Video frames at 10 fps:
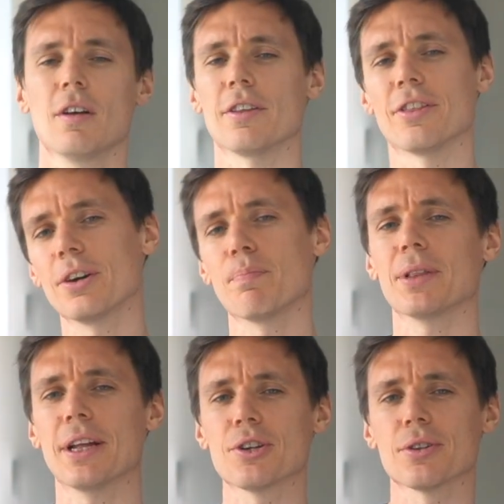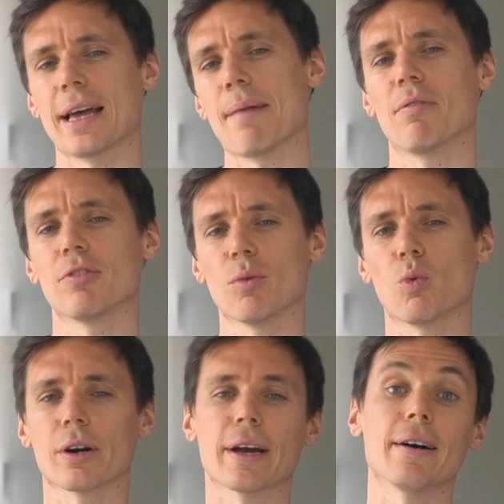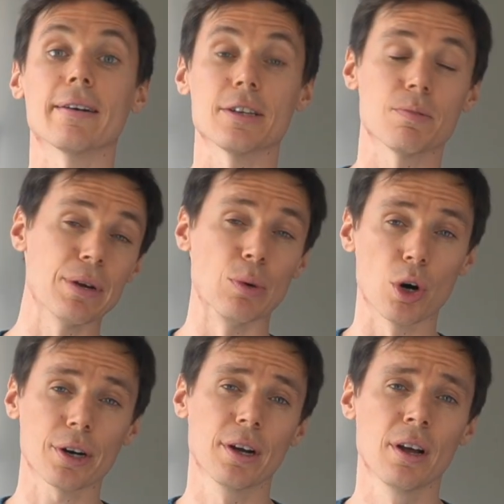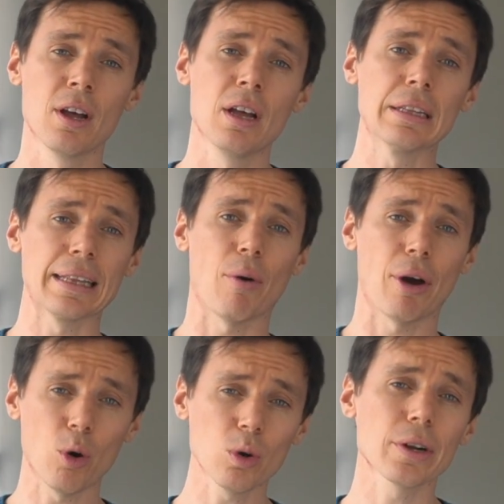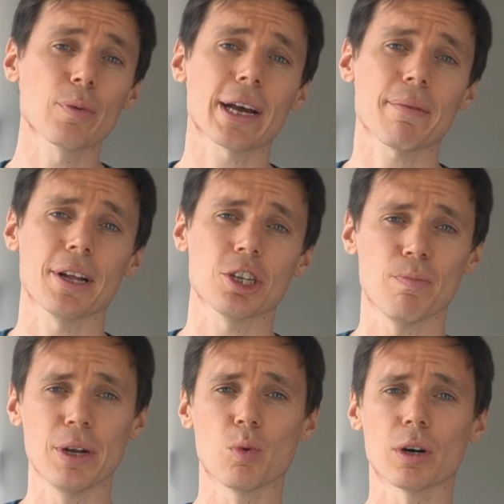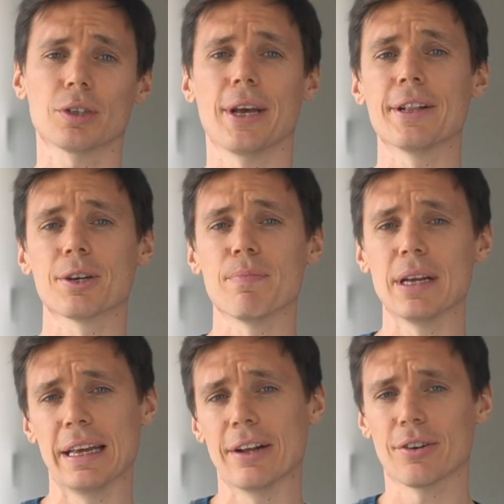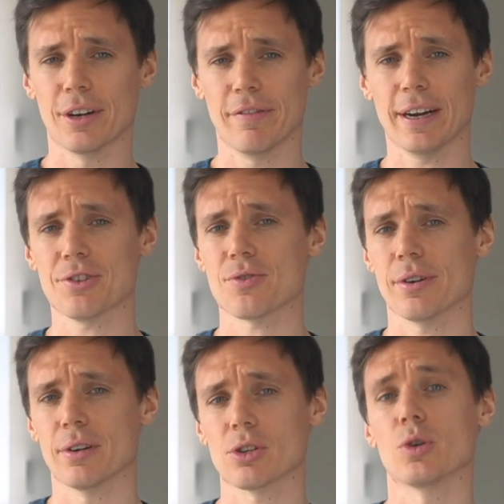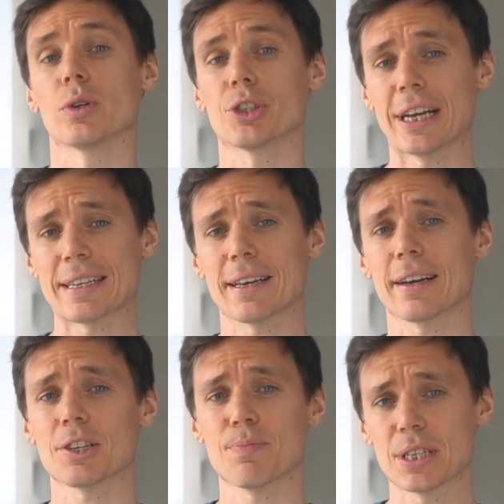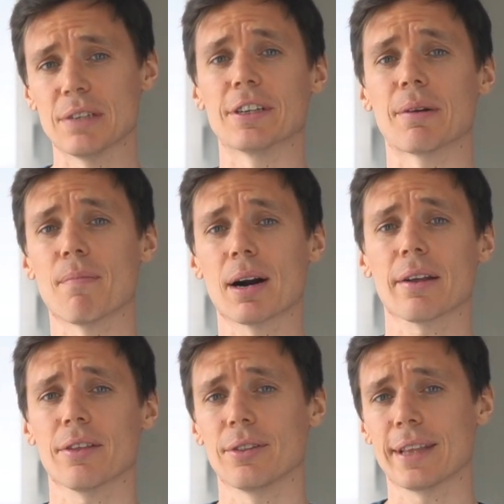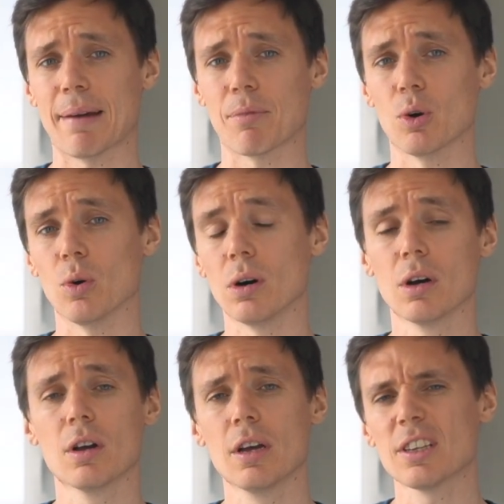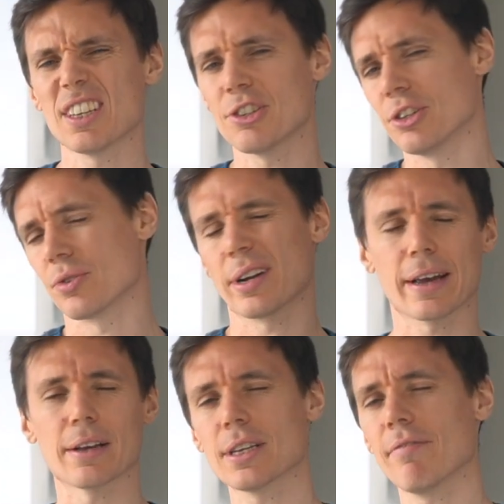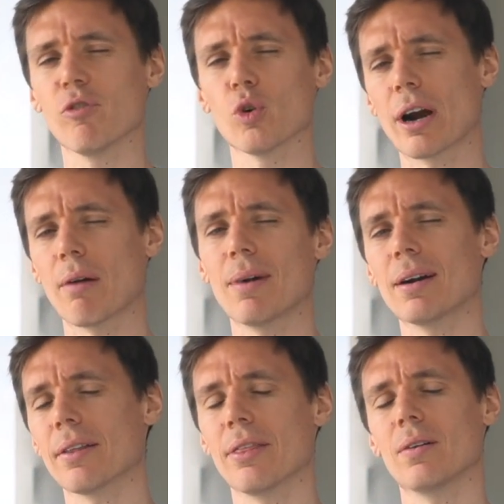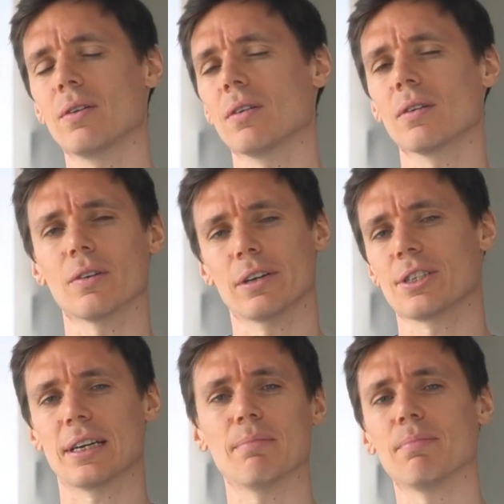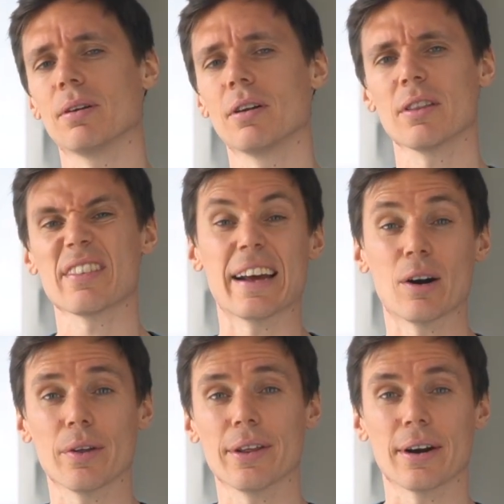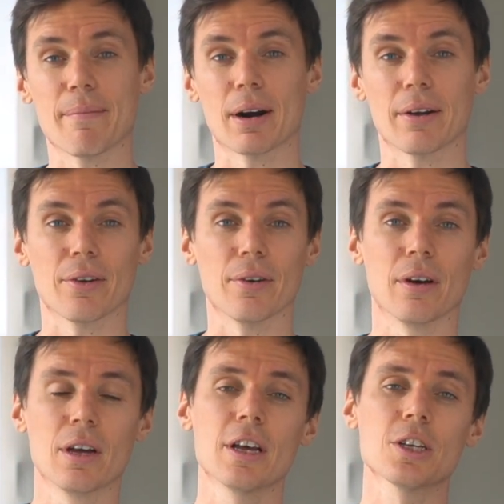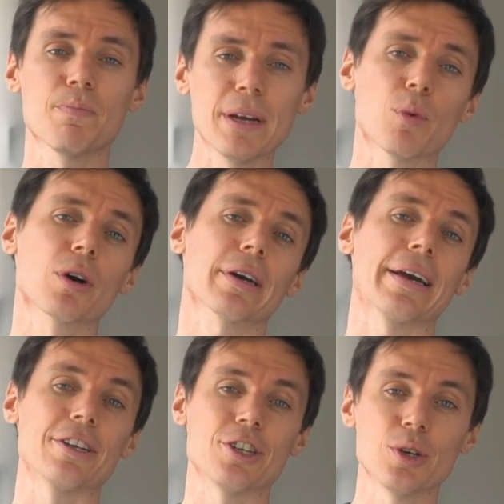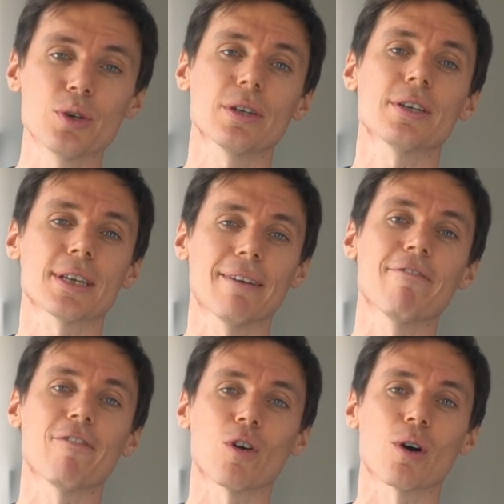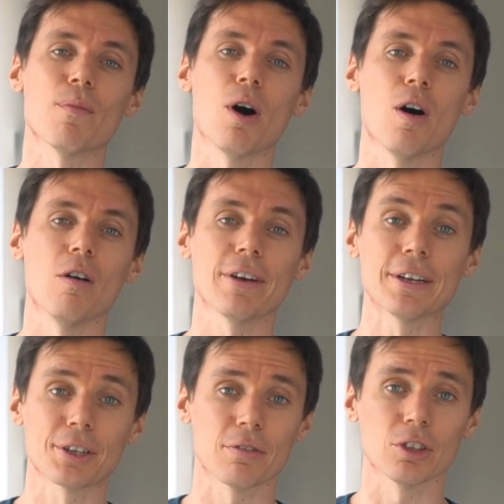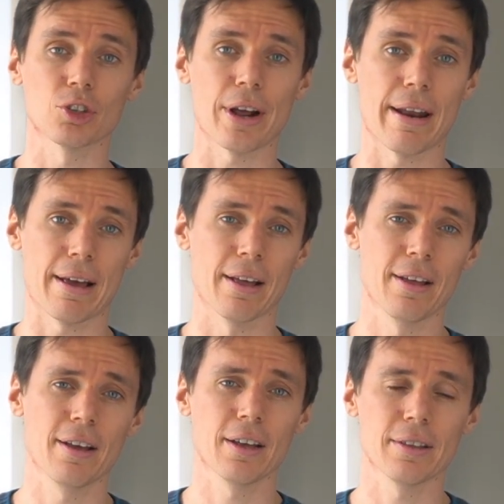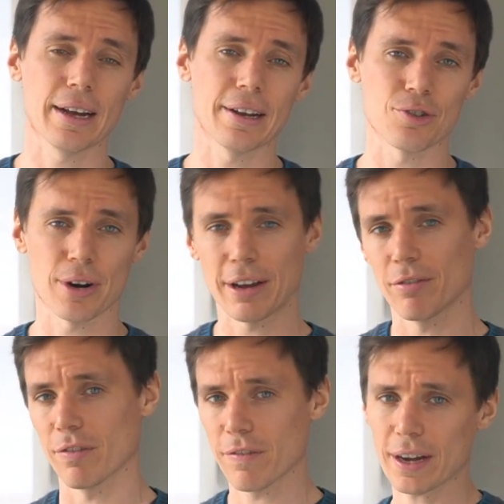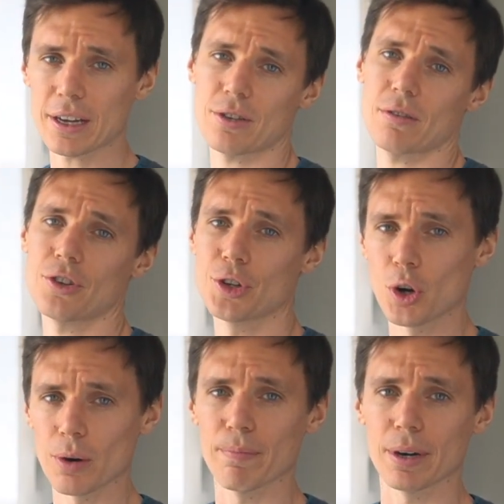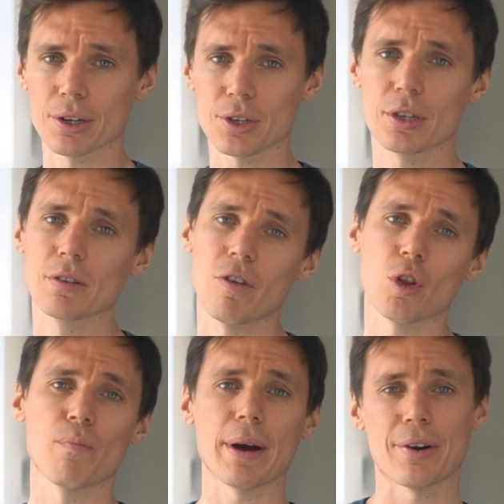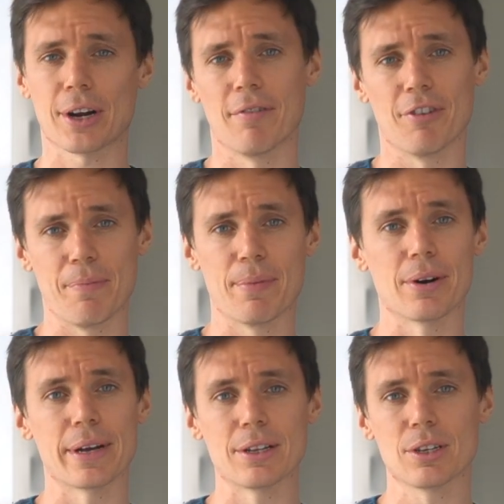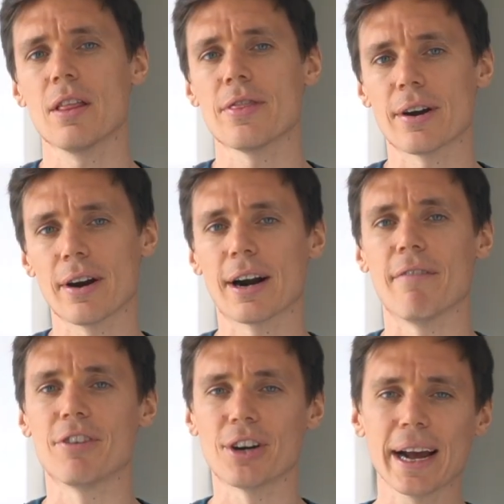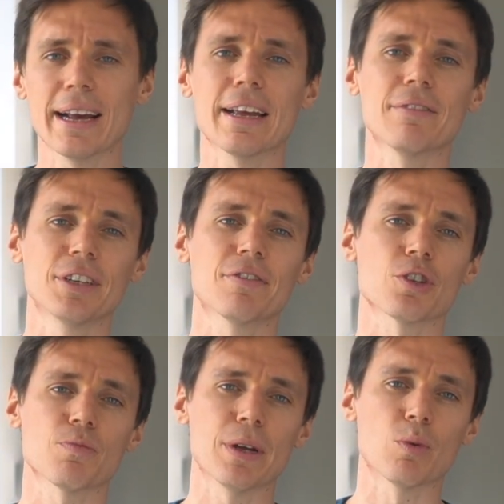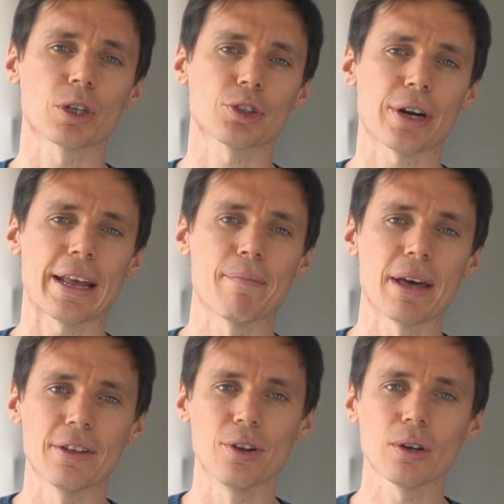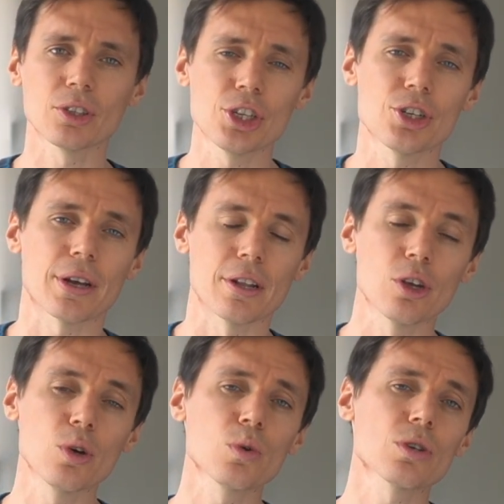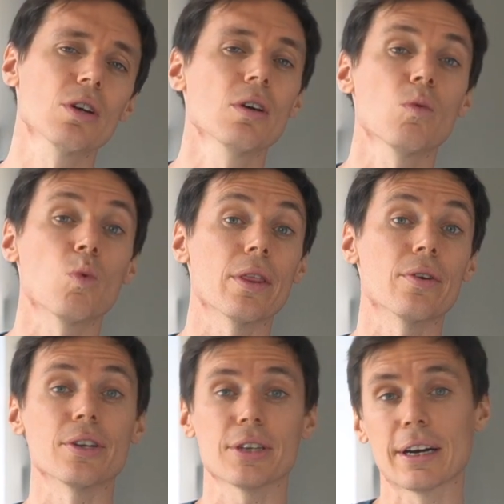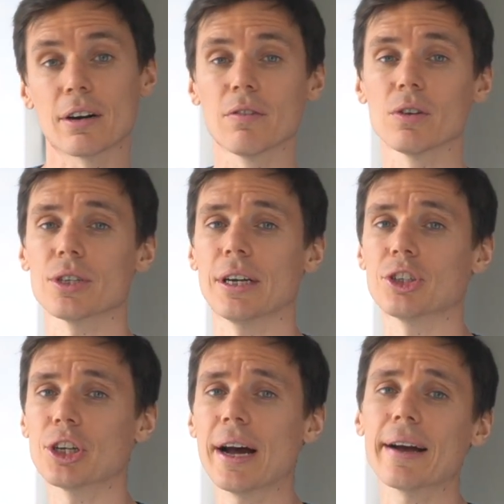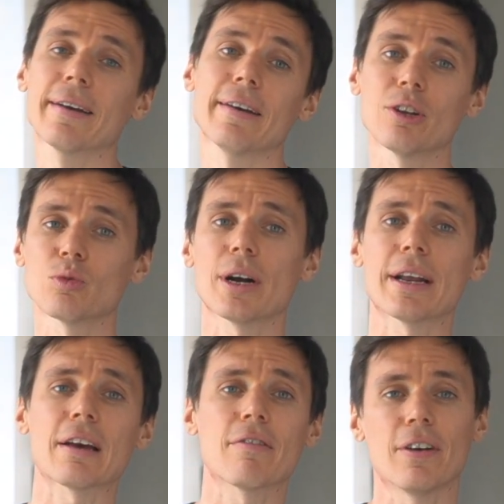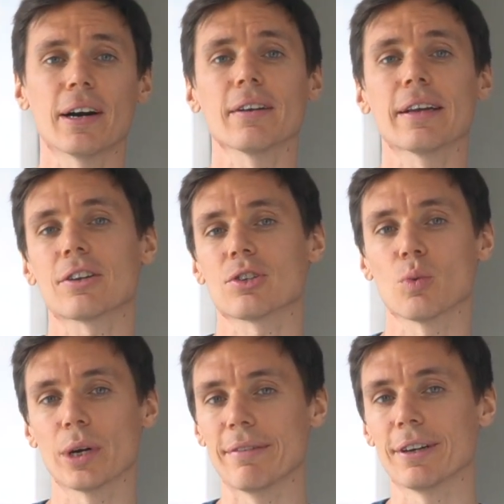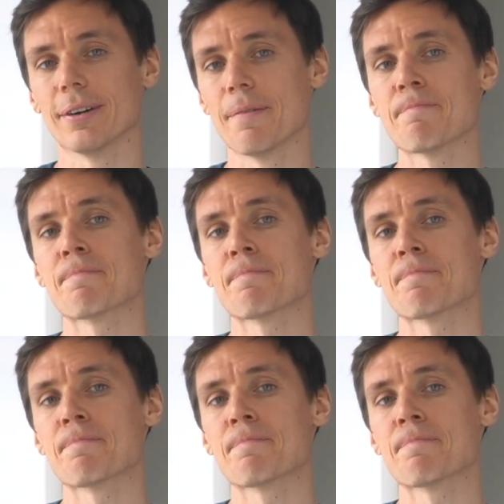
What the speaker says: The third potential type of run workout is speed work. Now, I only recommend speed work to intermediate or advanced runners who are chasing a specific marathon time goal, such as running a sub 4 hour marathon or a sub 3 hour 30 marathon. Speed work is usually some form of interval training, that is running for fast, short bursts followed by recovery periods. There are a variety of different speed work training methodologies you can use, whether it's intervals on a track, hill running, fartleks, or whatever.